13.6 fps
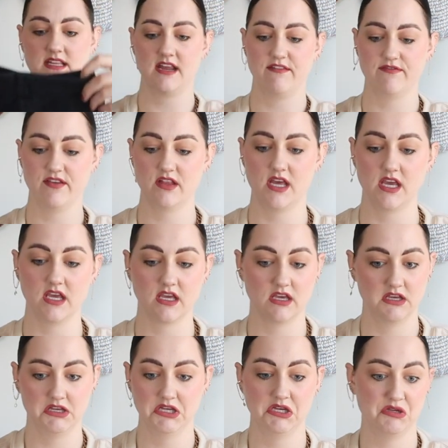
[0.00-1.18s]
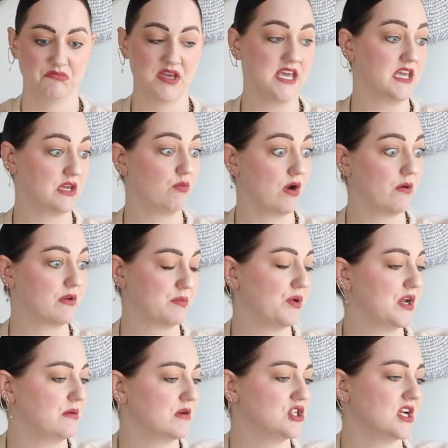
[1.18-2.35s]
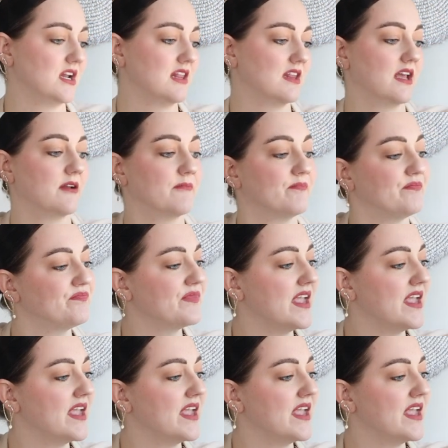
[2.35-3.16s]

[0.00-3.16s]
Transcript: that I feel like he can wear with pretty much anything.